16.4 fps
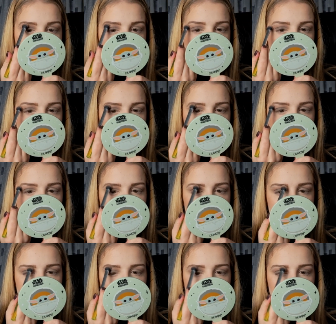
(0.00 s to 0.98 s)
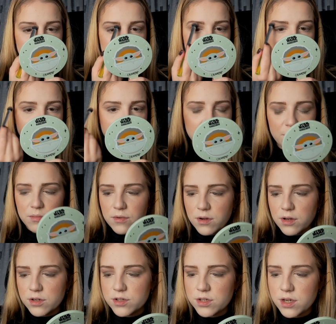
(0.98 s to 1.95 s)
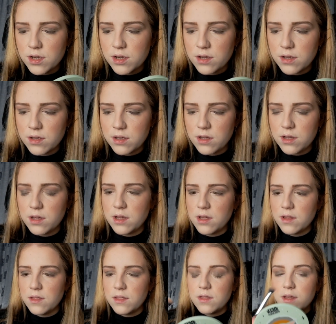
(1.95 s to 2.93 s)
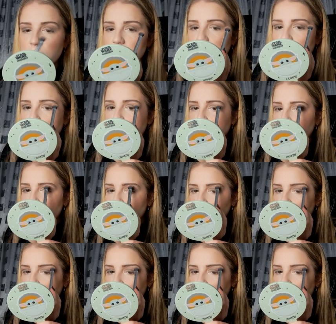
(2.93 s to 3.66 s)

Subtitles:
and just lightly brush the